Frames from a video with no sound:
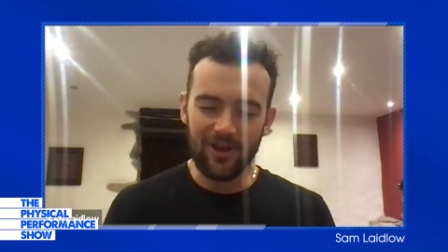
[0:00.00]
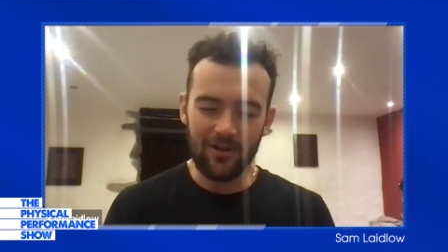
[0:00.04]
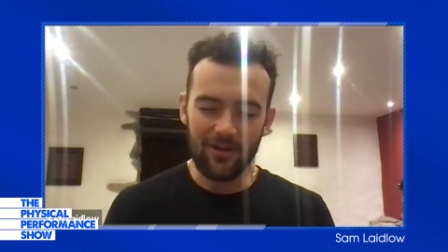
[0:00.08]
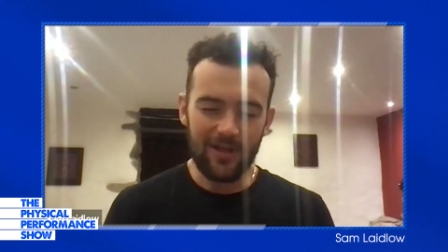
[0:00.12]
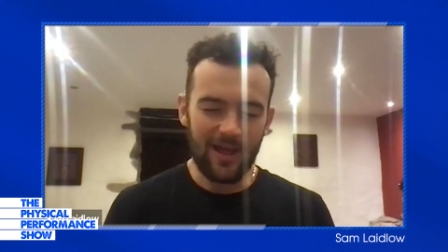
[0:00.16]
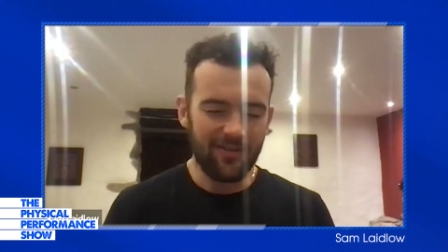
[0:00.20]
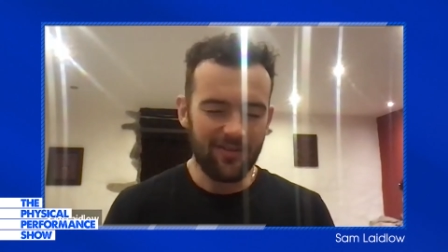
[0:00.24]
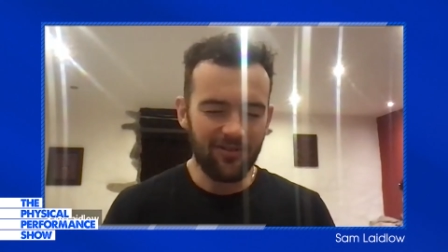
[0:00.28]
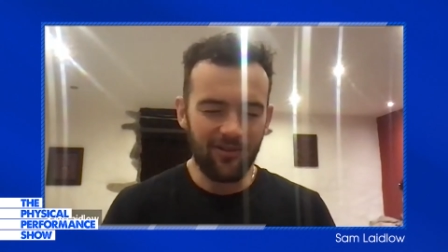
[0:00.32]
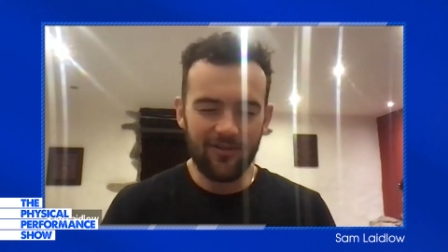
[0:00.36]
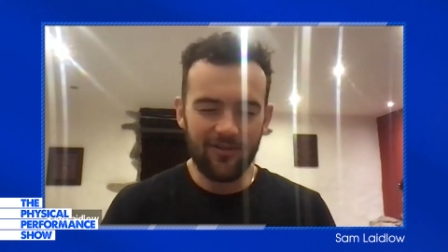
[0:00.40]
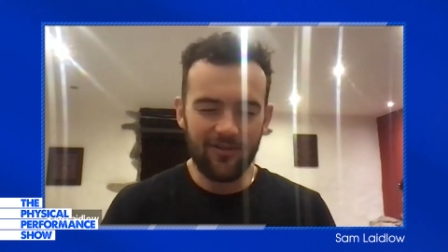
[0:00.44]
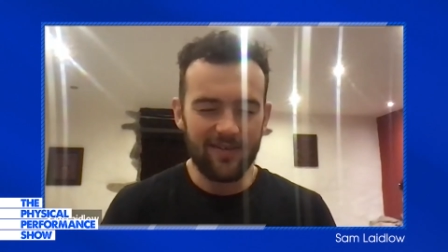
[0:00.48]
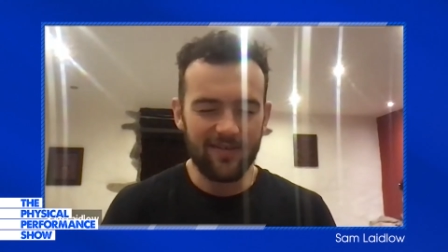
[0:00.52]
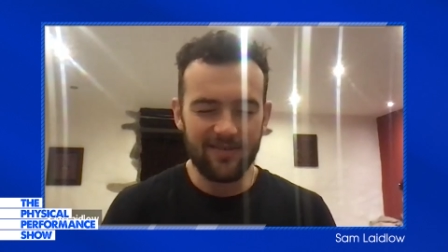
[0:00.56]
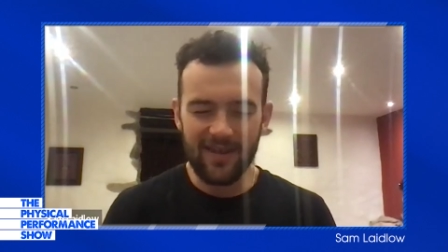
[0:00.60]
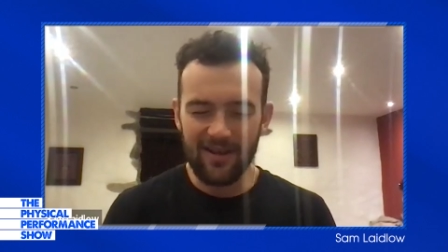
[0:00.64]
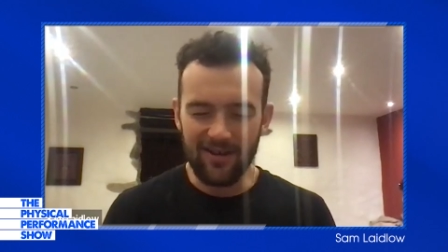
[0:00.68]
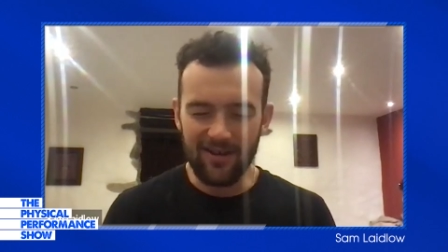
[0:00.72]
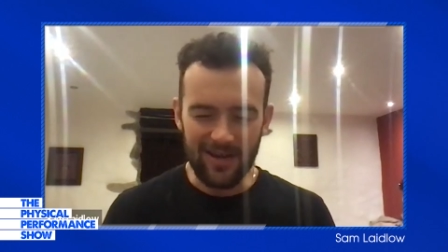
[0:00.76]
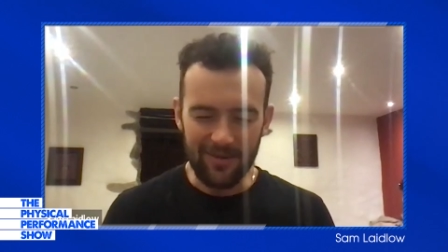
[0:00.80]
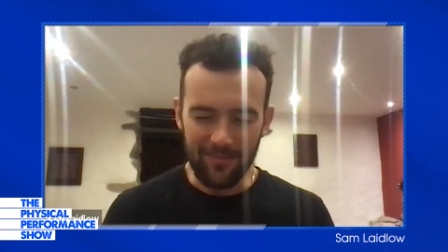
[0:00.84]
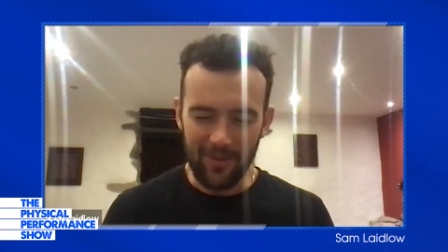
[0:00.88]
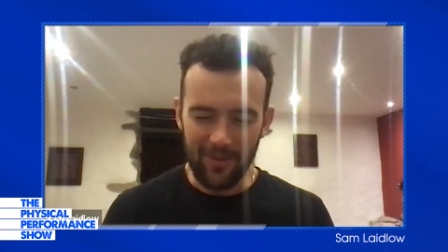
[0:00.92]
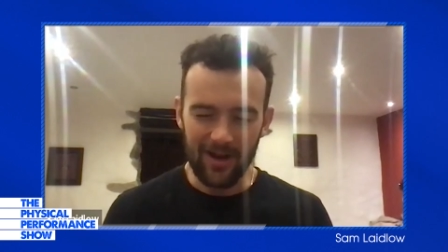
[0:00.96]
You know, that's not
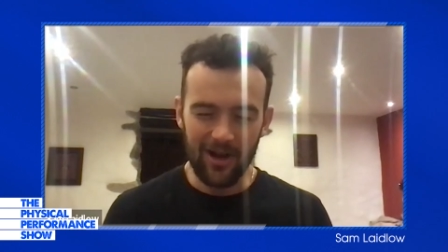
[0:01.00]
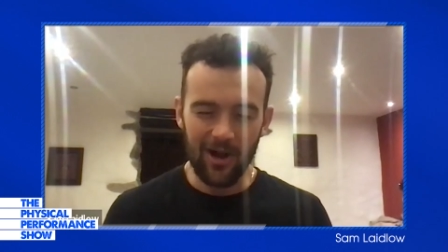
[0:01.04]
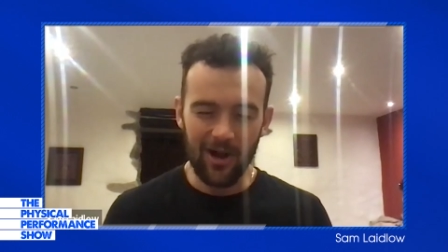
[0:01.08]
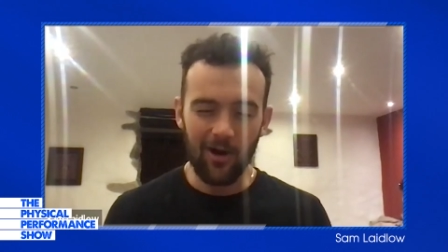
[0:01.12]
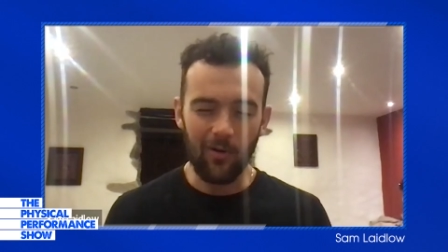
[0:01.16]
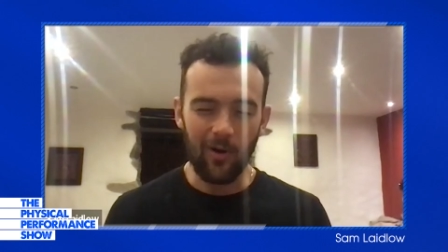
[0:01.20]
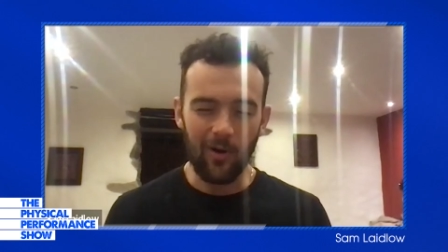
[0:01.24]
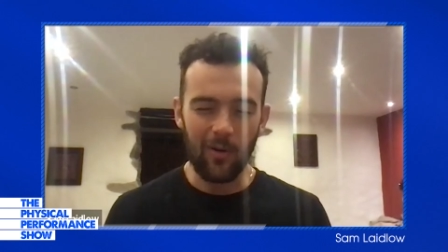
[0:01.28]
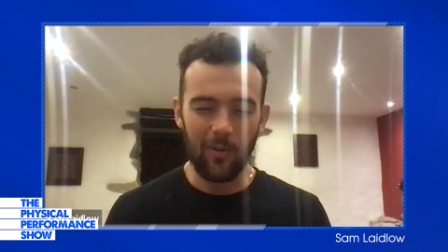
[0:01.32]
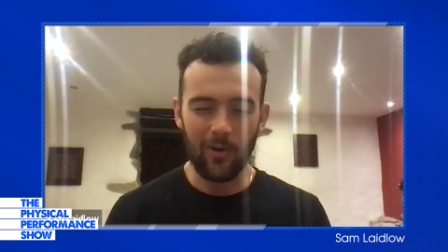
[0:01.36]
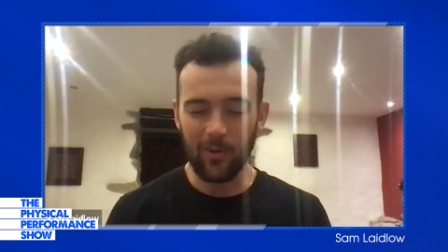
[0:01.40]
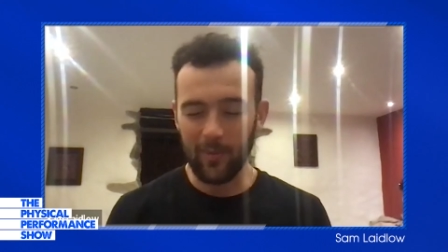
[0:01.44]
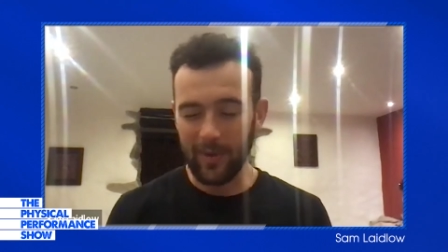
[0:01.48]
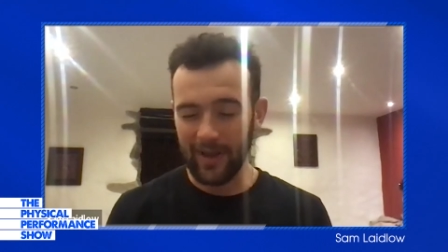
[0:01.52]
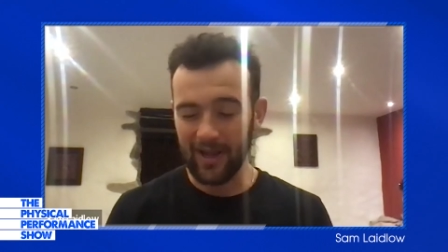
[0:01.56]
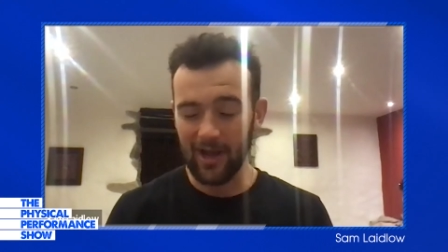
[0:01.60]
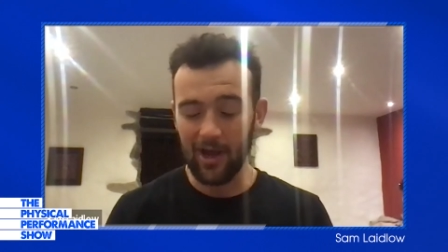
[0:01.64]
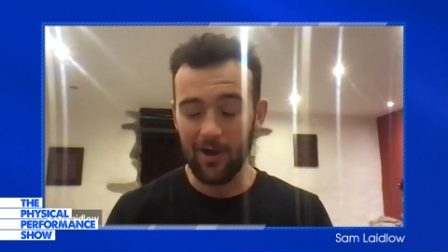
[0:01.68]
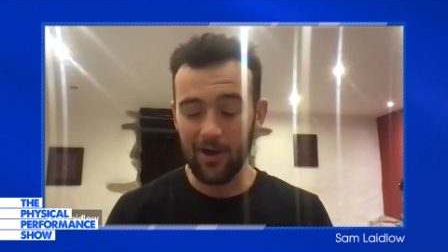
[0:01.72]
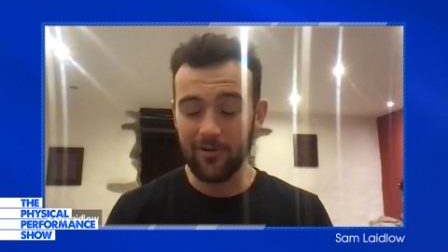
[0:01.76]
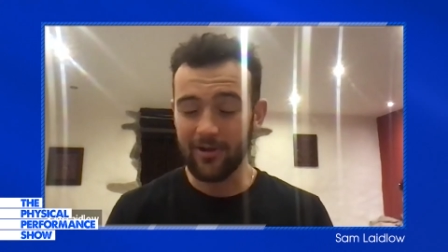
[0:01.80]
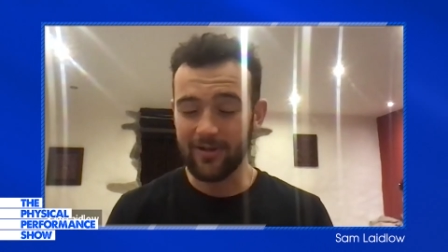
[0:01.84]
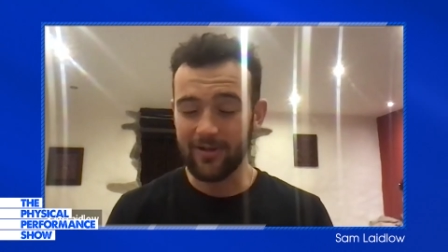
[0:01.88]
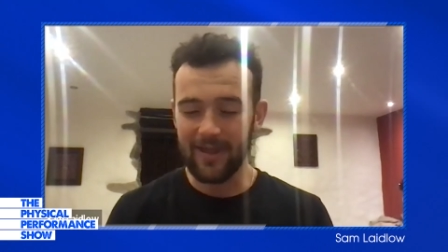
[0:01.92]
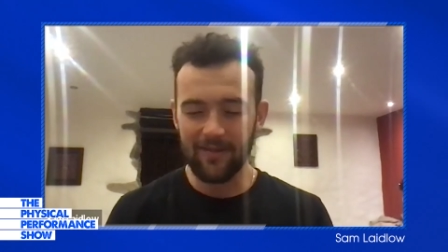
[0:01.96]
necessarily my goal. I want to win
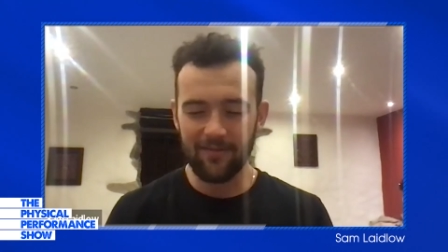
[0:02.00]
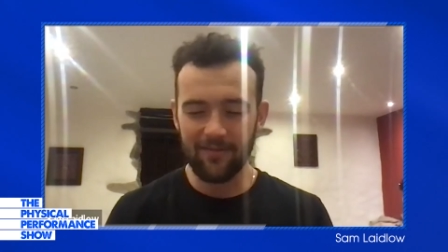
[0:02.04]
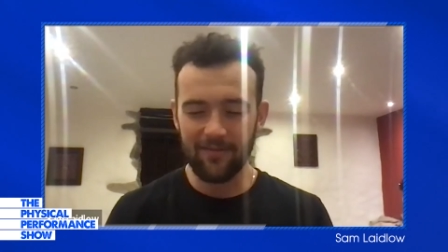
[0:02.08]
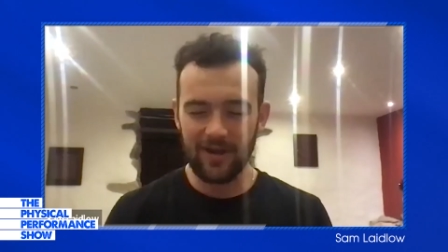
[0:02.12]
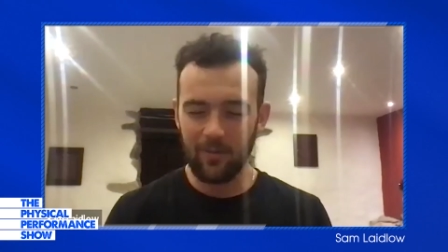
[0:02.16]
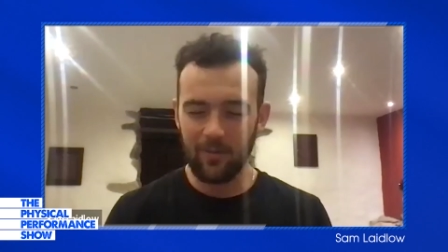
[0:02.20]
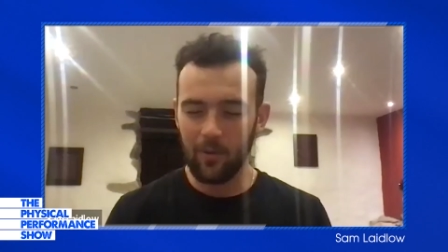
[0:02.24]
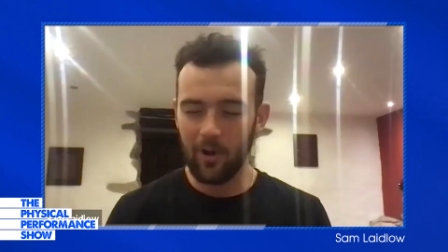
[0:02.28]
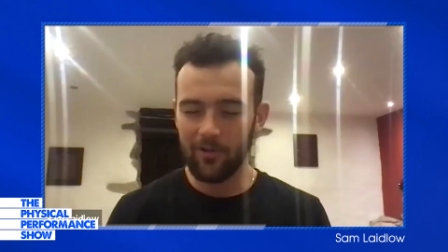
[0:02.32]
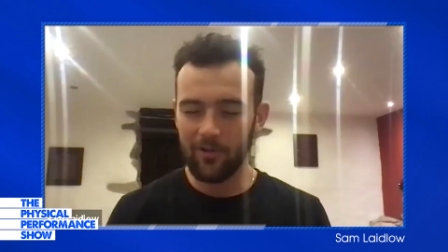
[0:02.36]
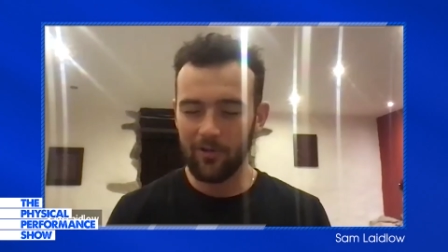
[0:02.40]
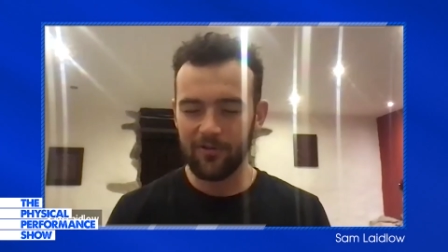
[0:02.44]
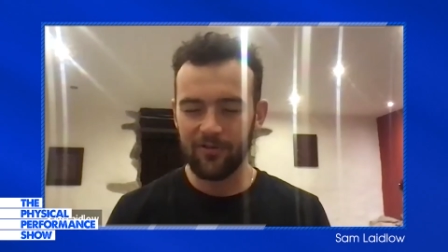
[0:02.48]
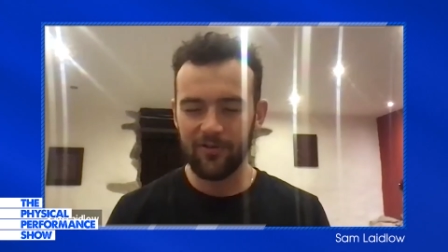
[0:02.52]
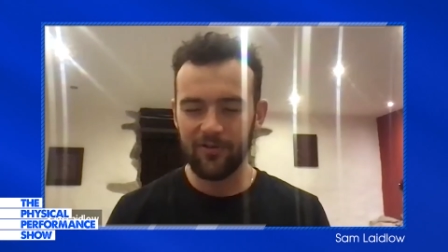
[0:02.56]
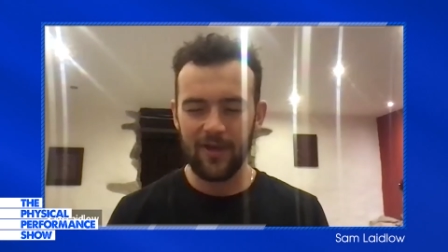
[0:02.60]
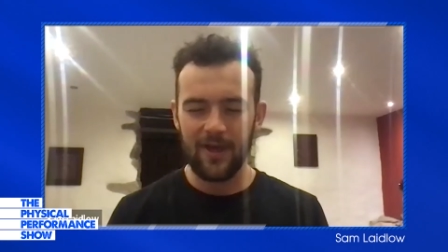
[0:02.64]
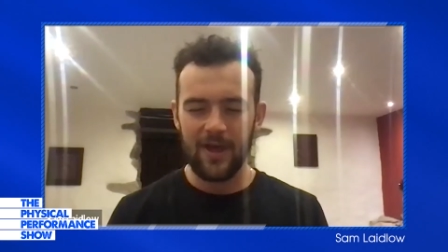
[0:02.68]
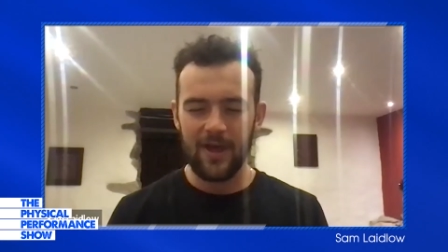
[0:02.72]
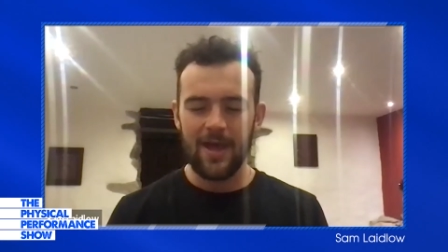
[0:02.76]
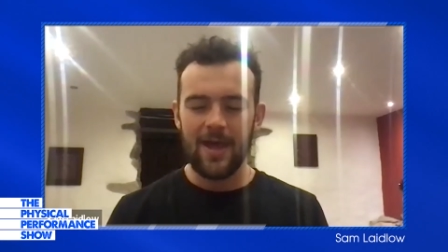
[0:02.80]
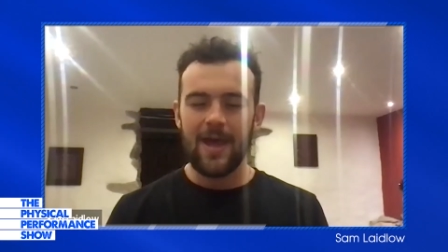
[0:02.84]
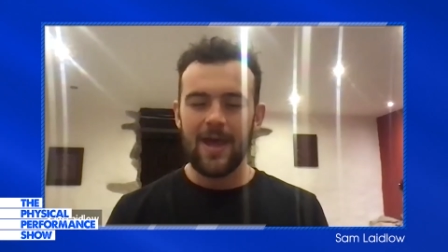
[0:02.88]
Kona definitely once,